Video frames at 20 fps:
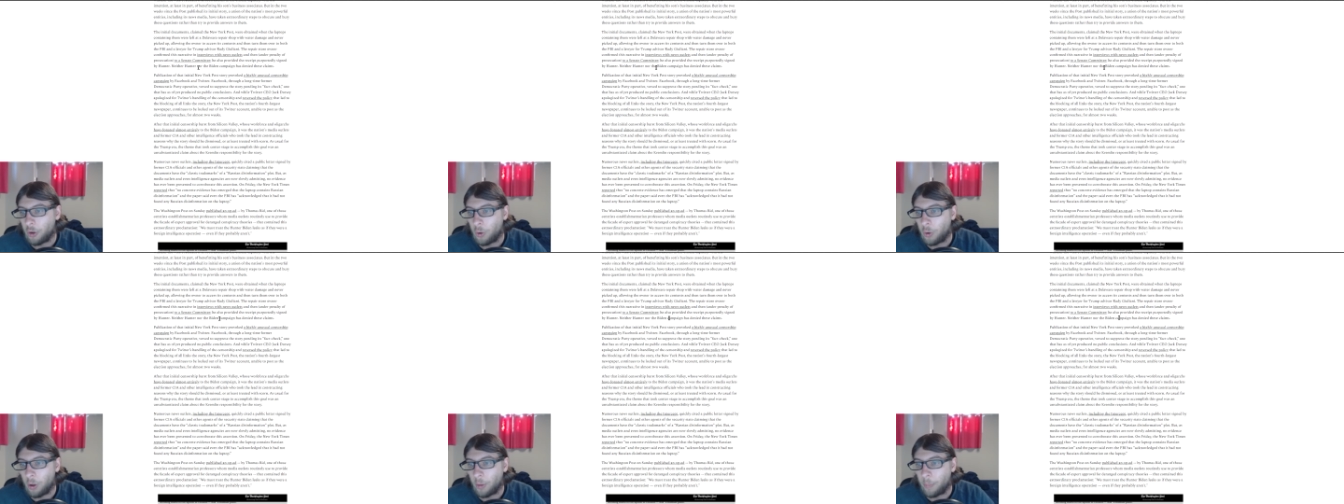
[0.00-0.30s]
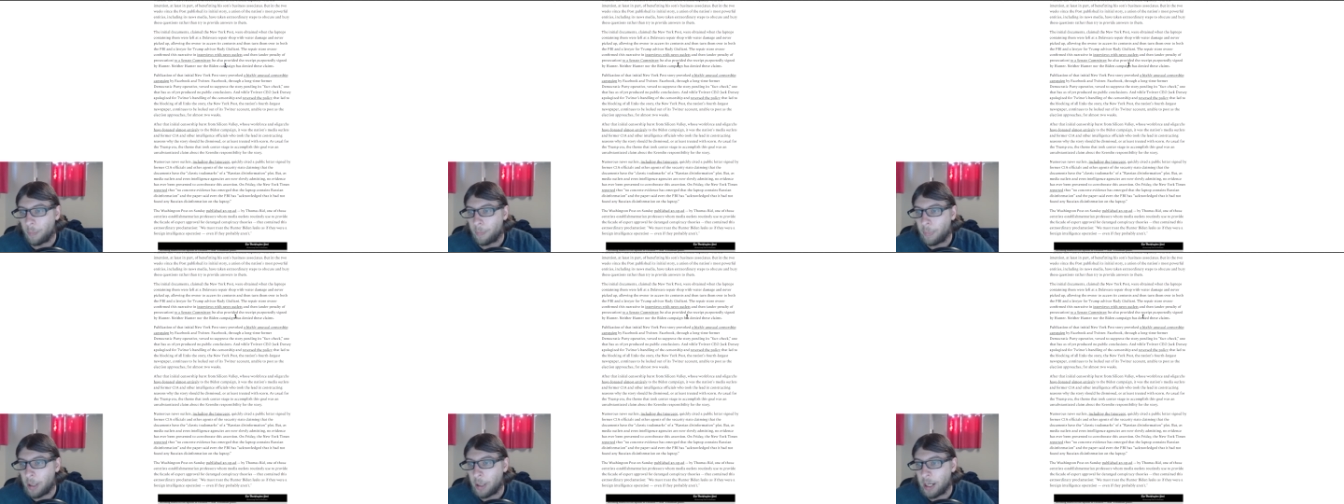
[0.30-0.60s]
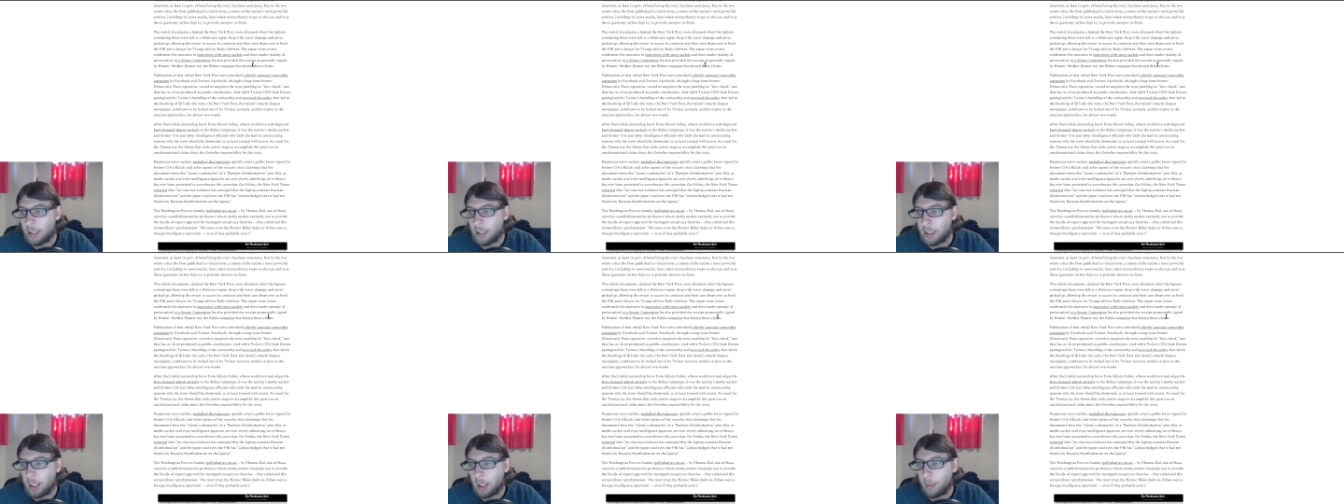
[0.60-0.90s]
nor
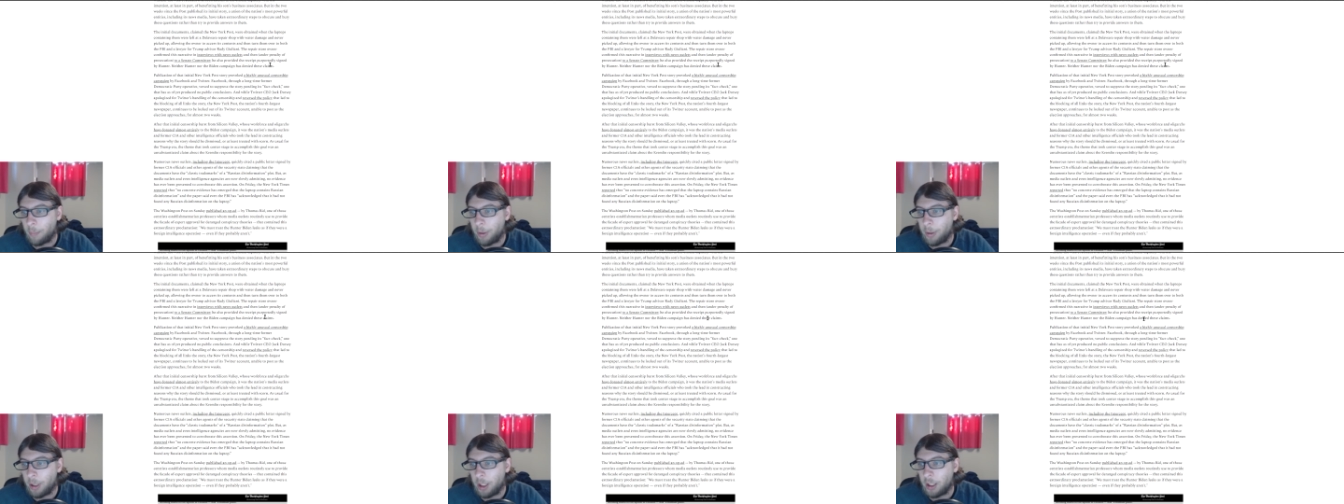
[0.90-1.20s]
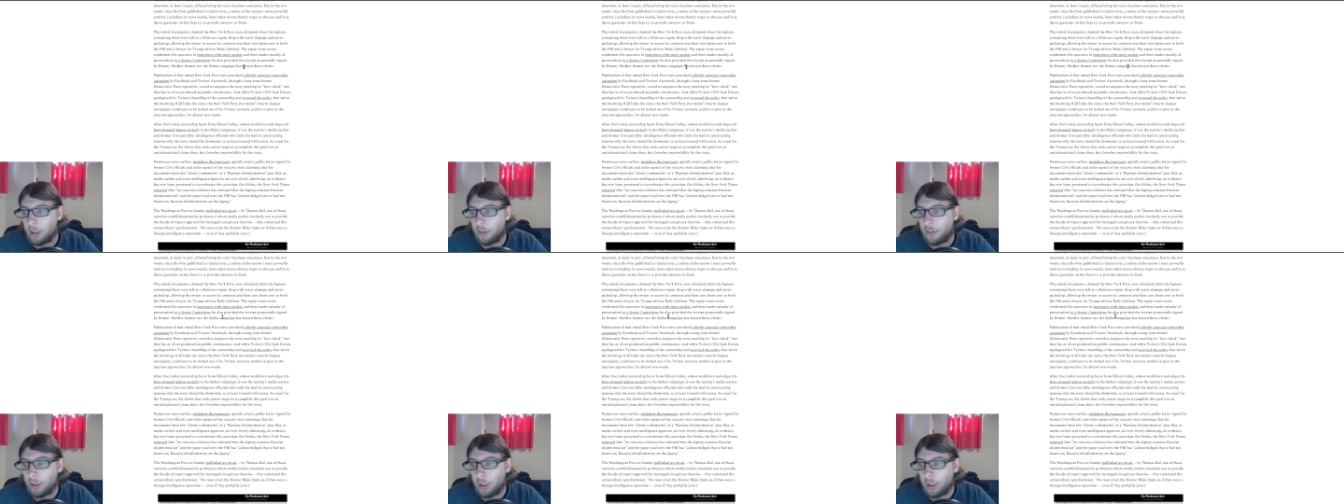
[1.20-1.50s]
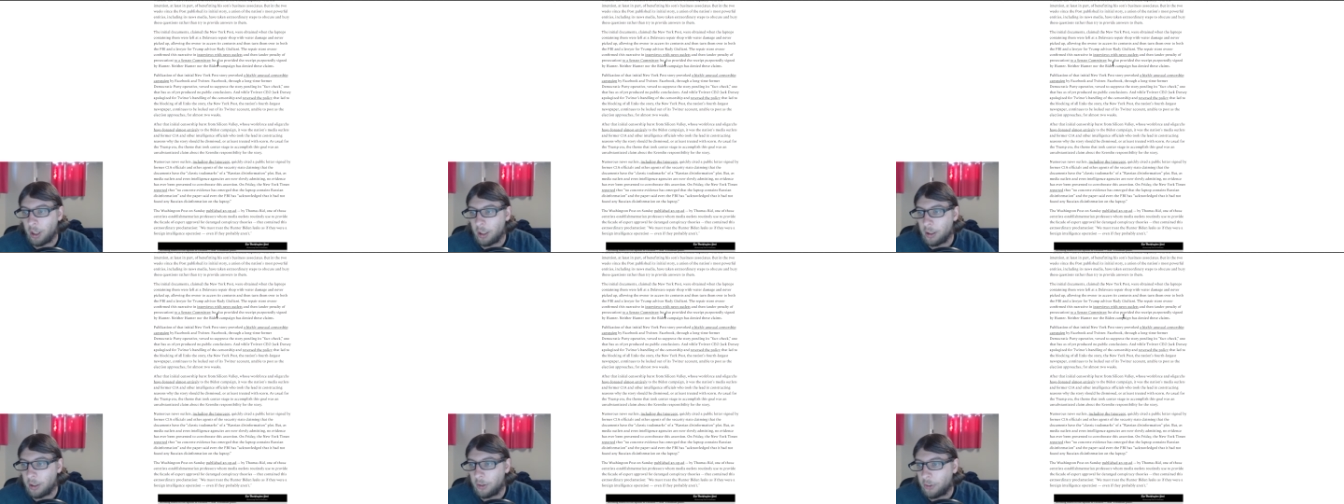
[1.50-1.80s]
Biden campaign has
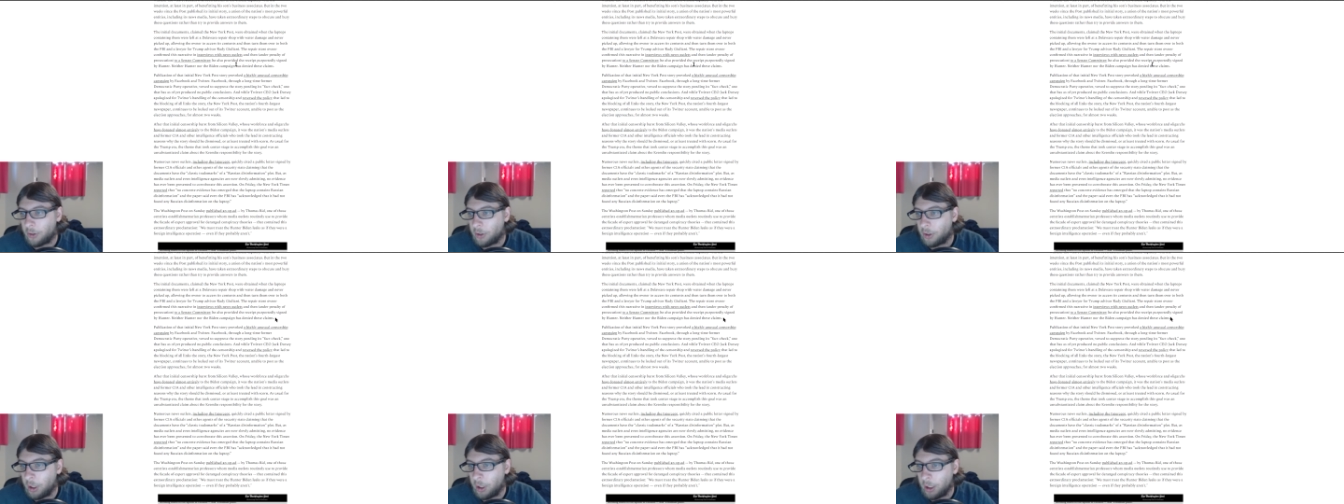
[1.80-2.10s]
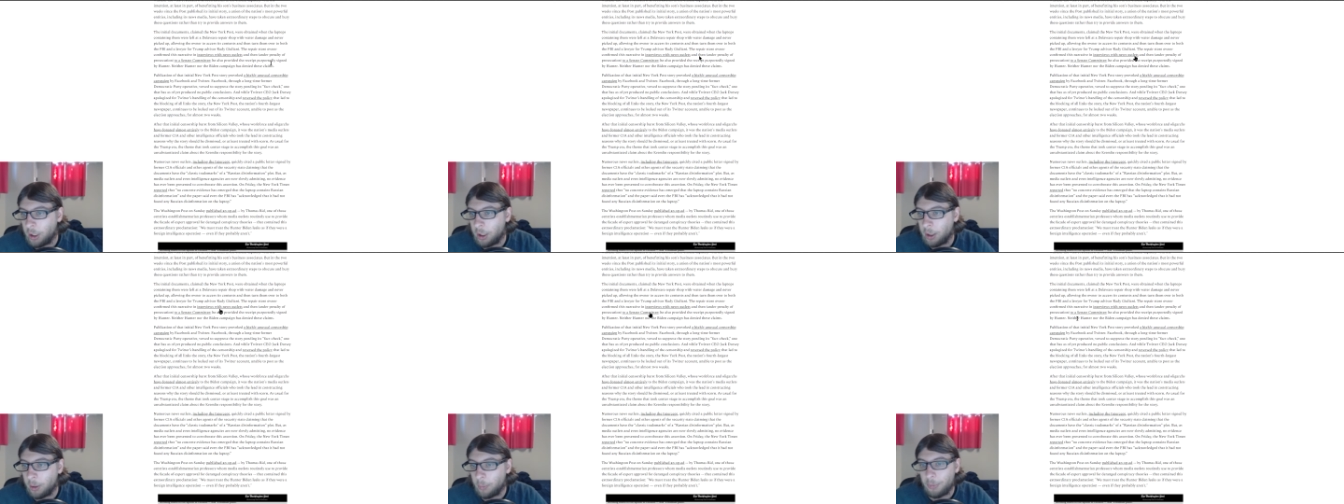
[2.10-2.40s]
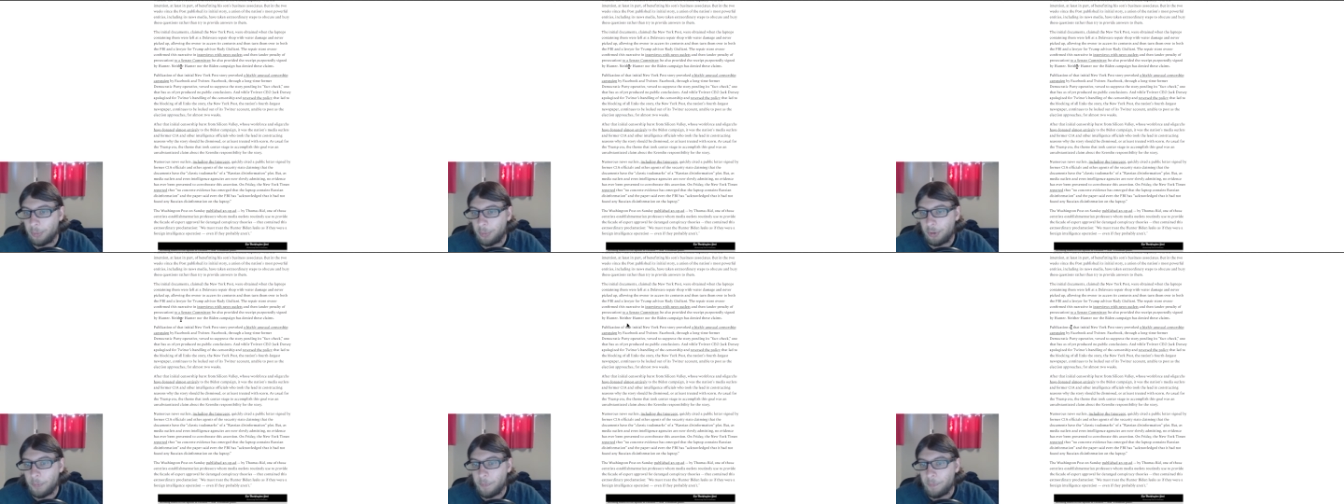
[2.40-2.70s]
denied these
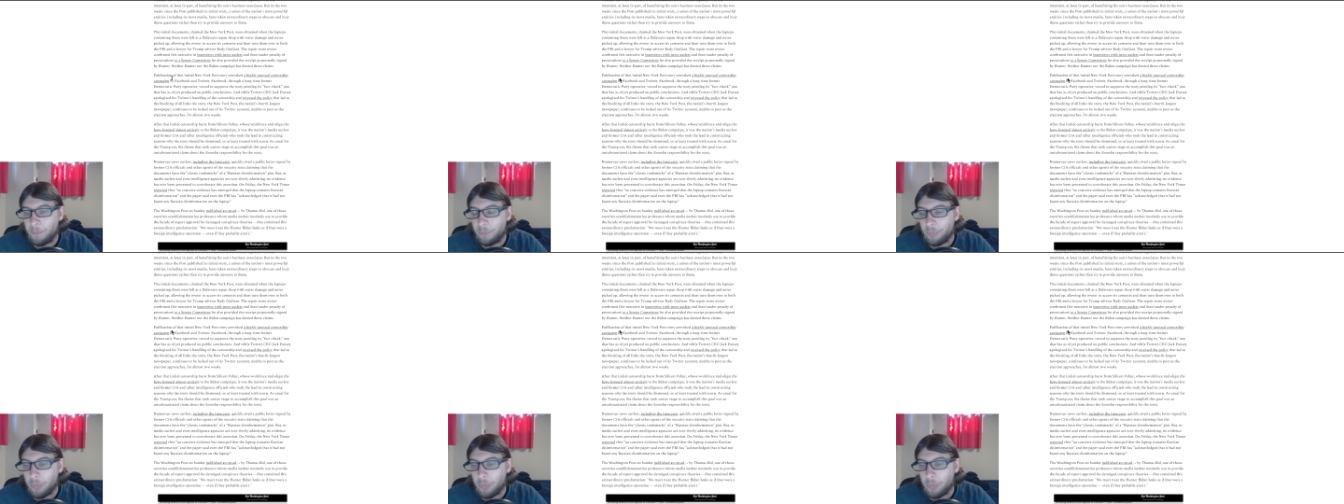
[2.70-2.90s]
claims.